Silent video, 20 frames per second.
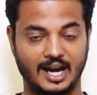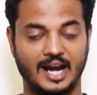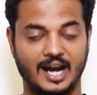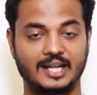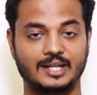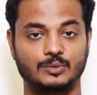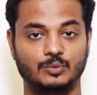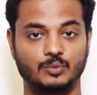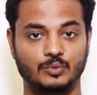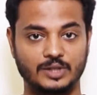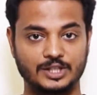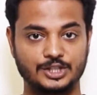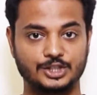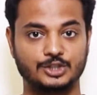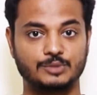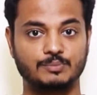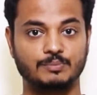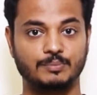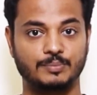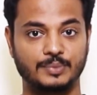at
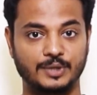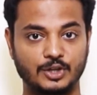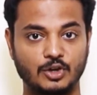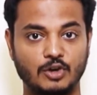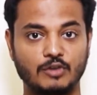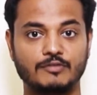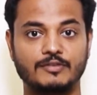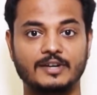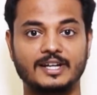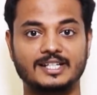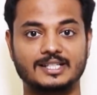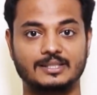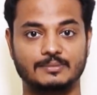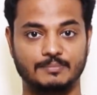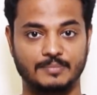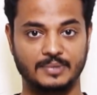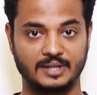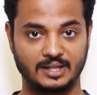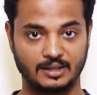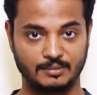which p of x
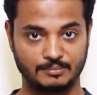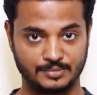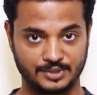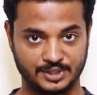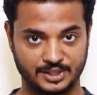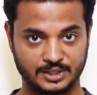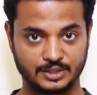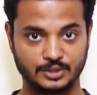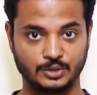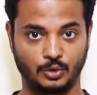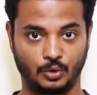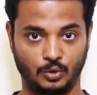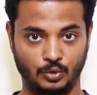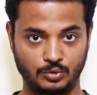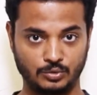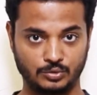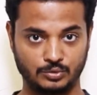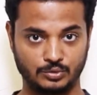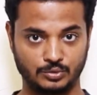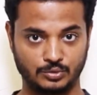becomes
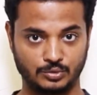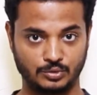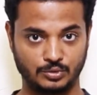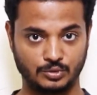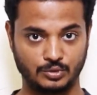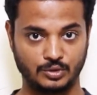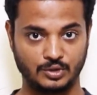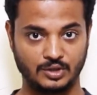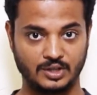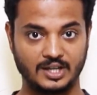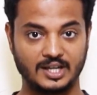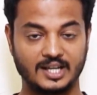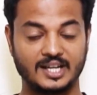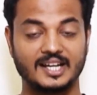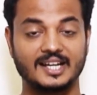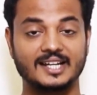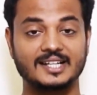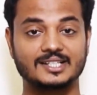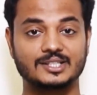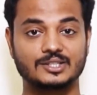0
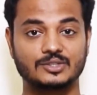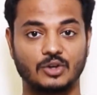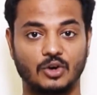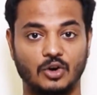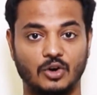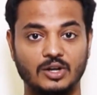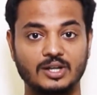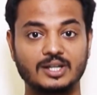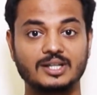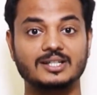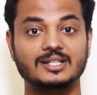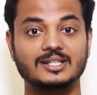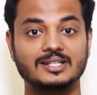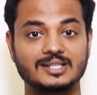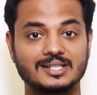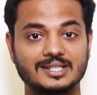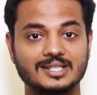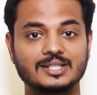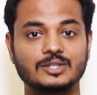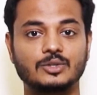is called
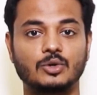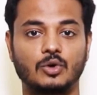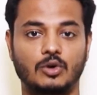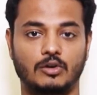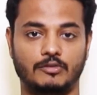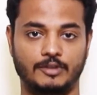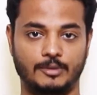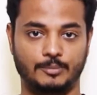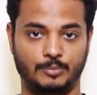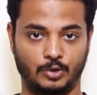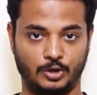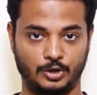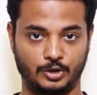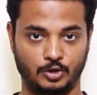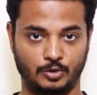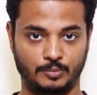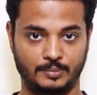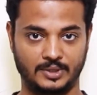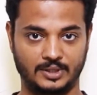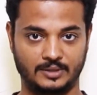0 of a
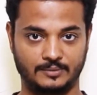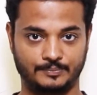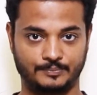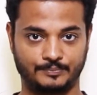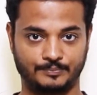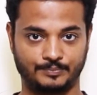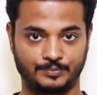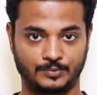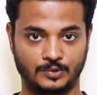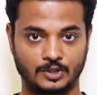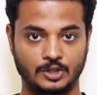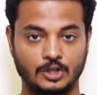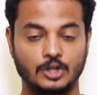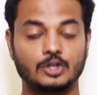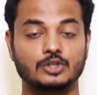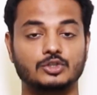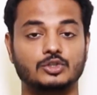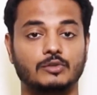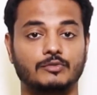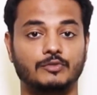polynomial.
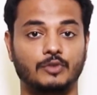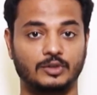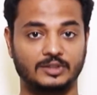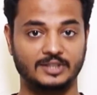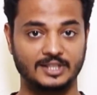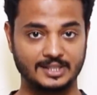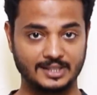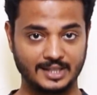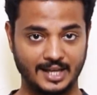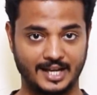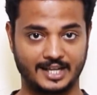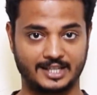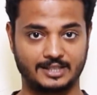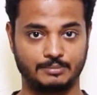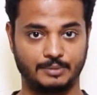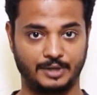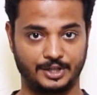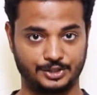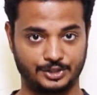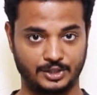So for this
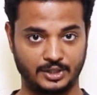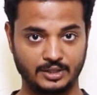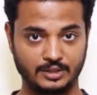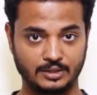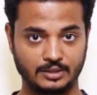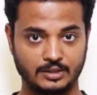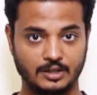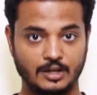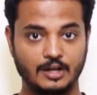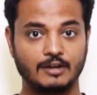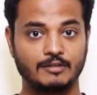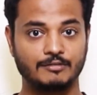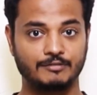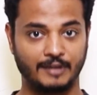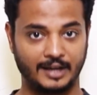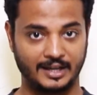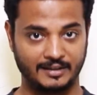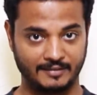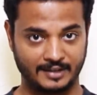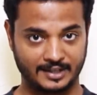expression
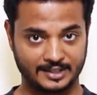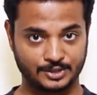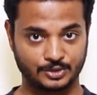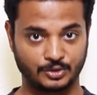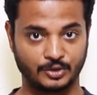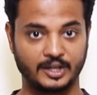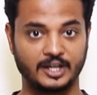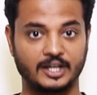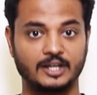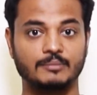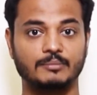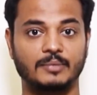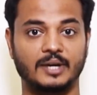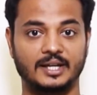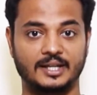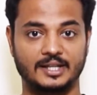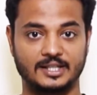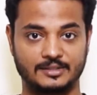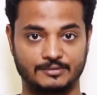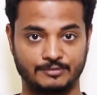5x squared
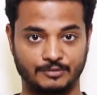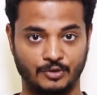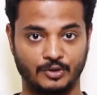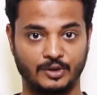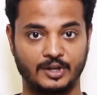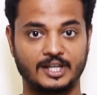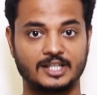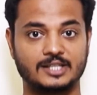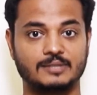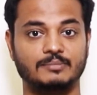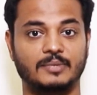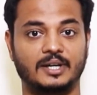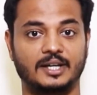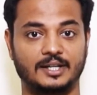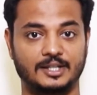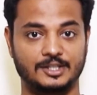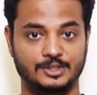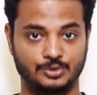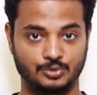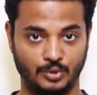minus 4x
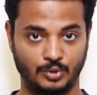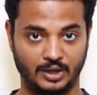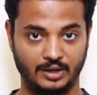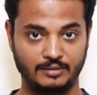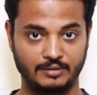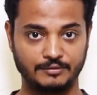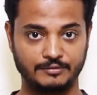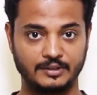minus 12,